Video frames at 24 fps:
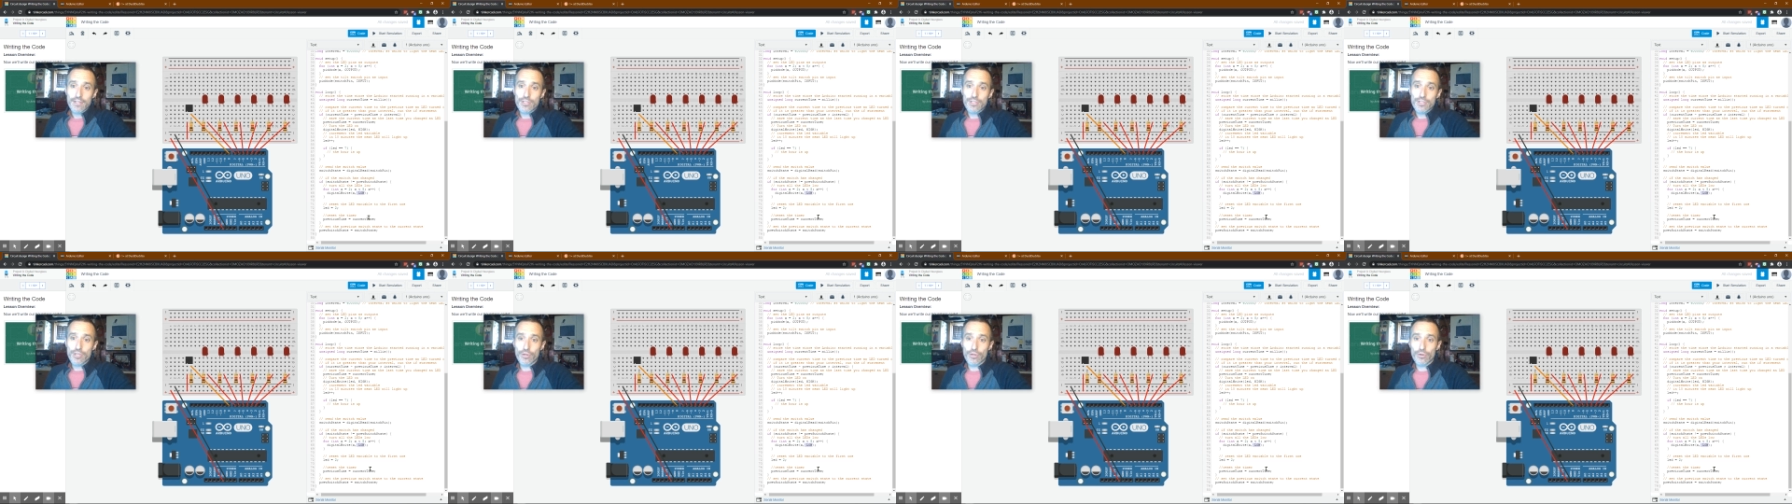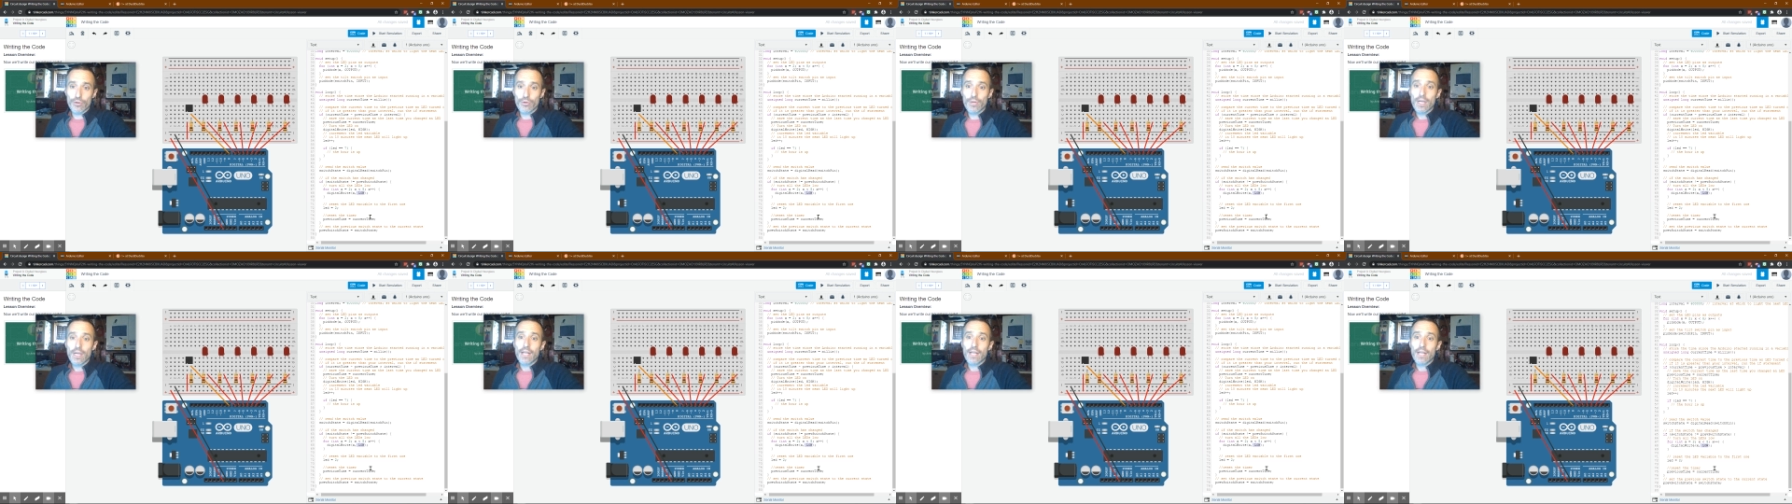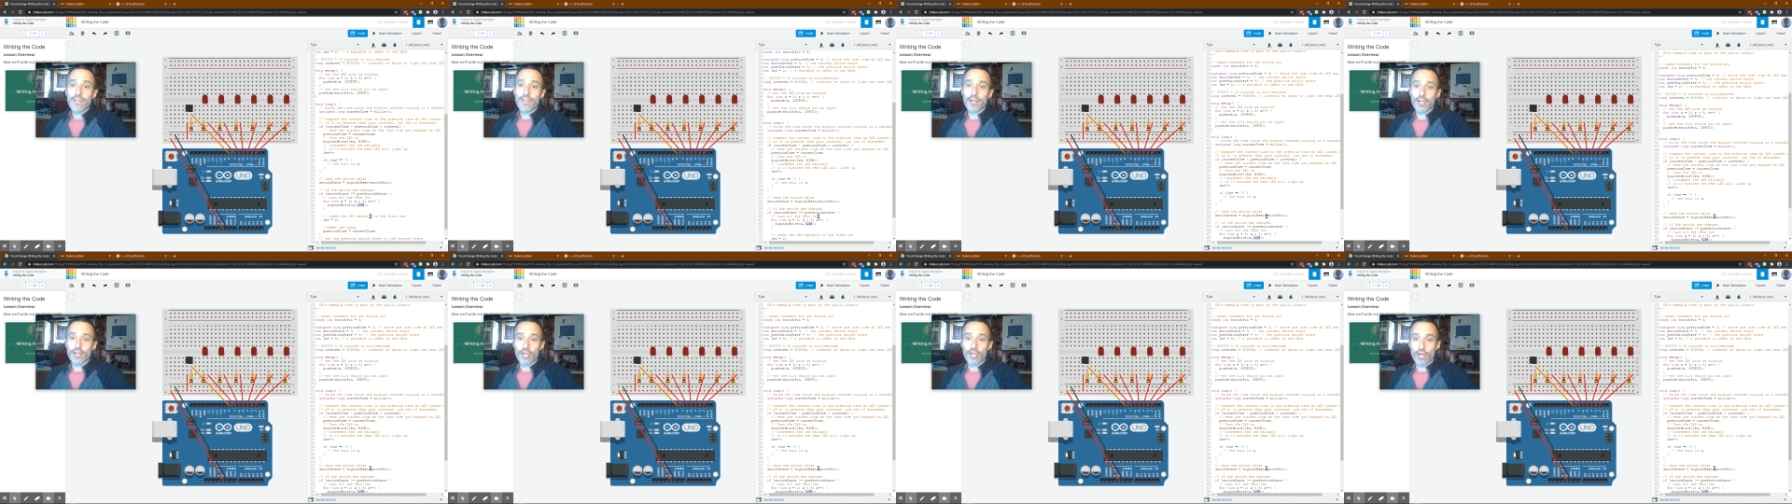to
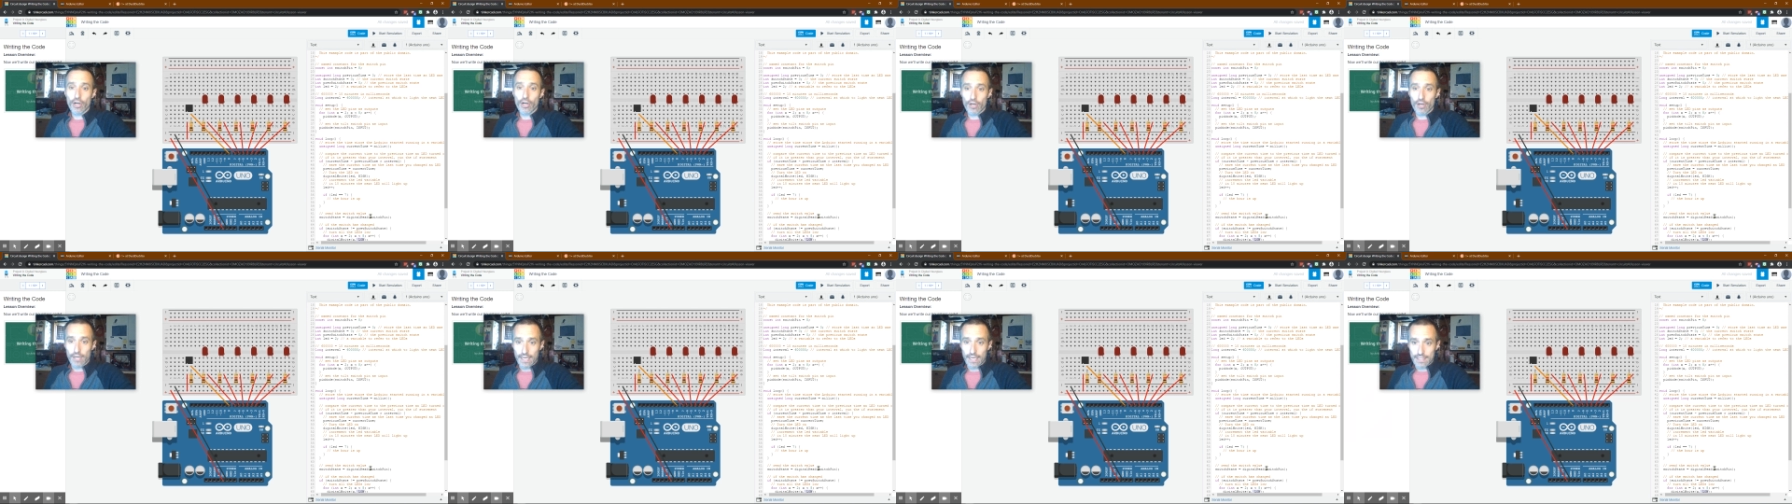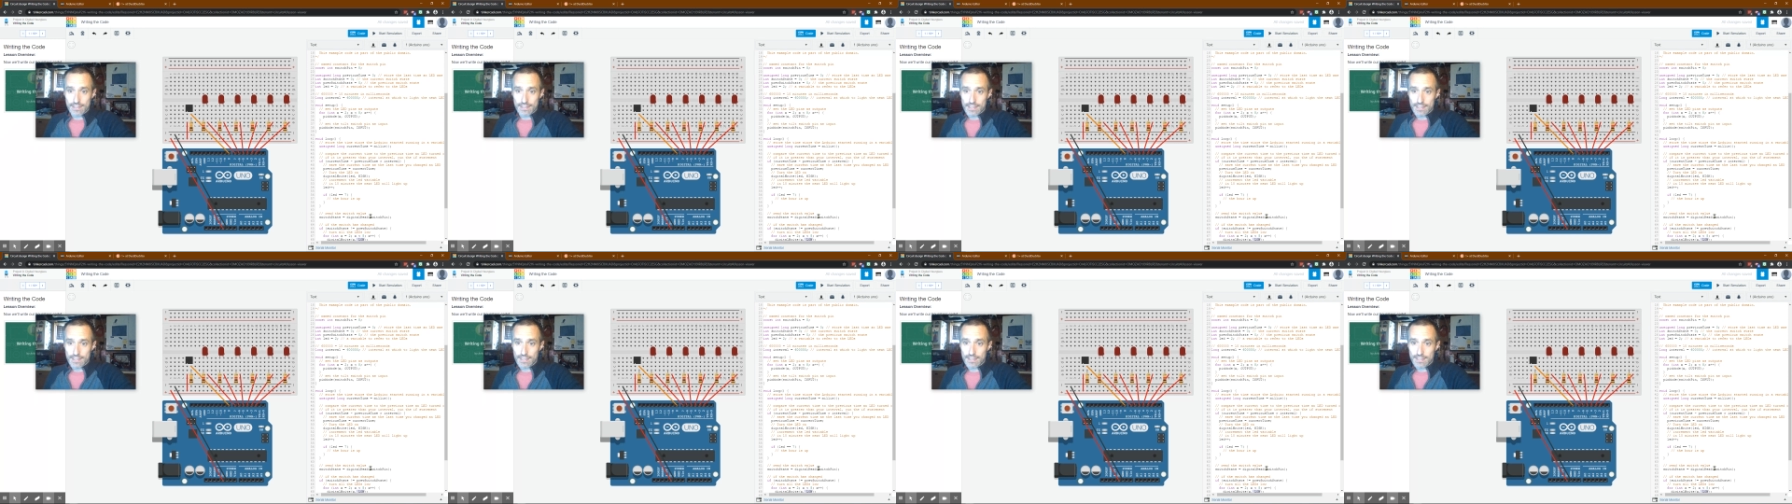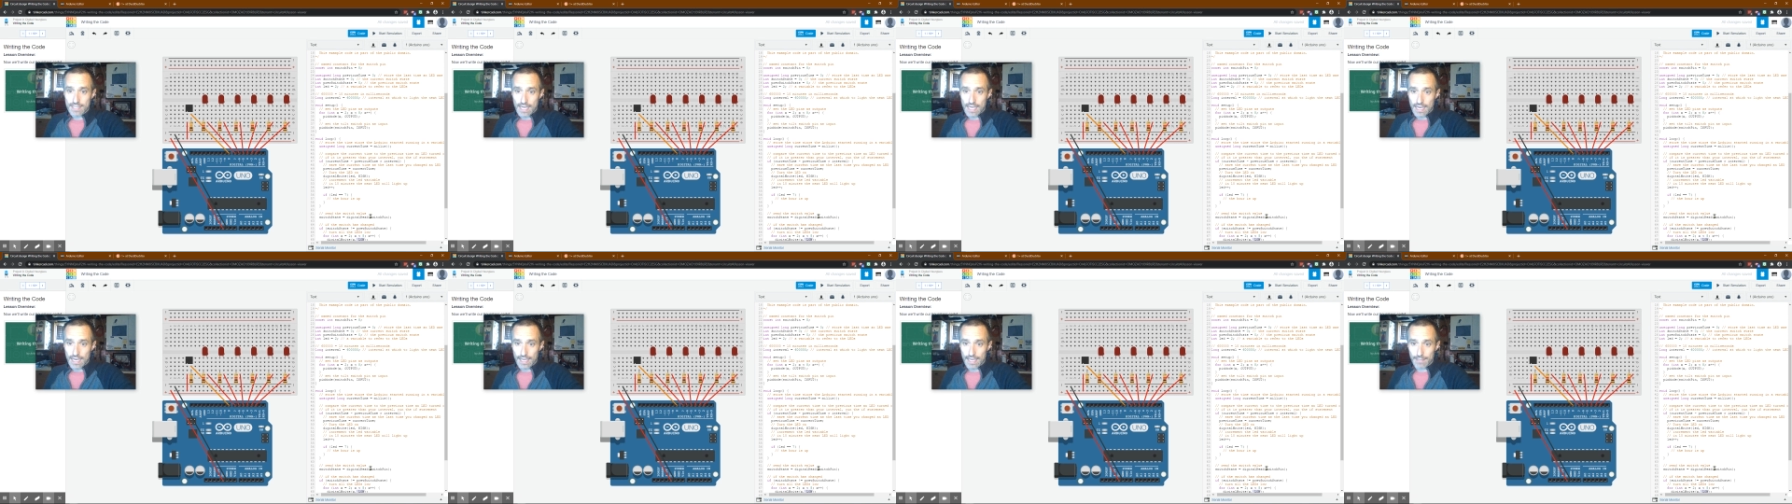the current
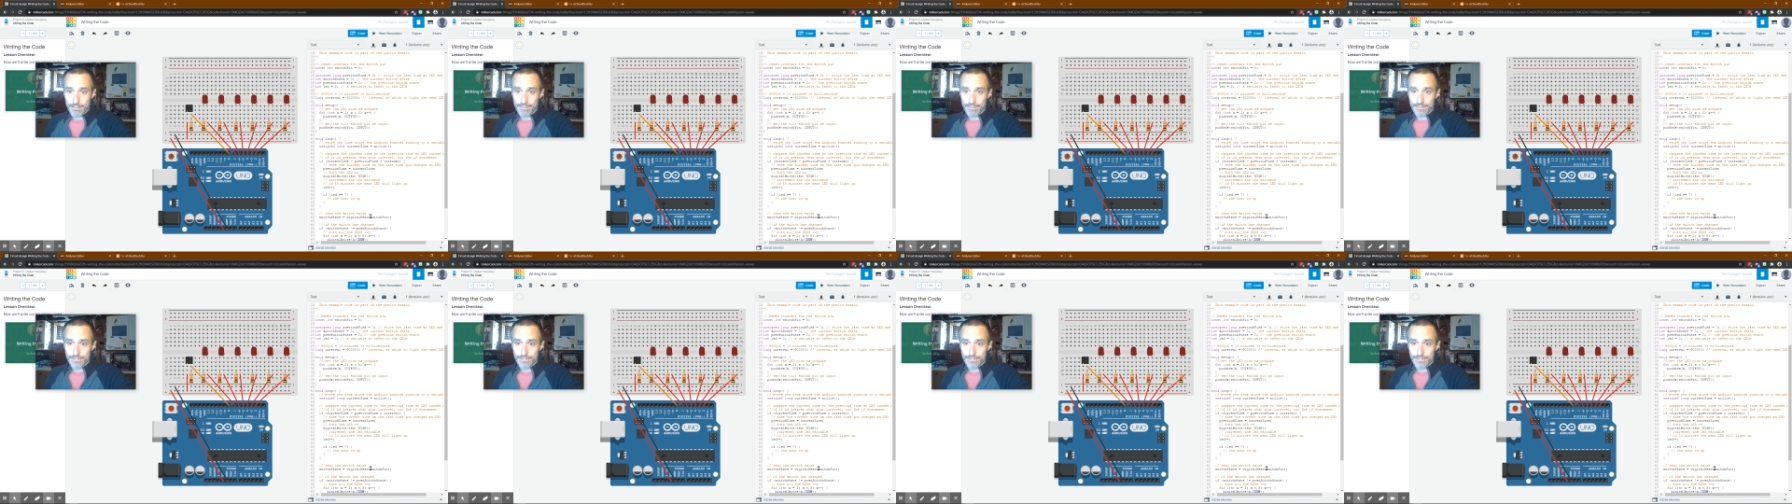time.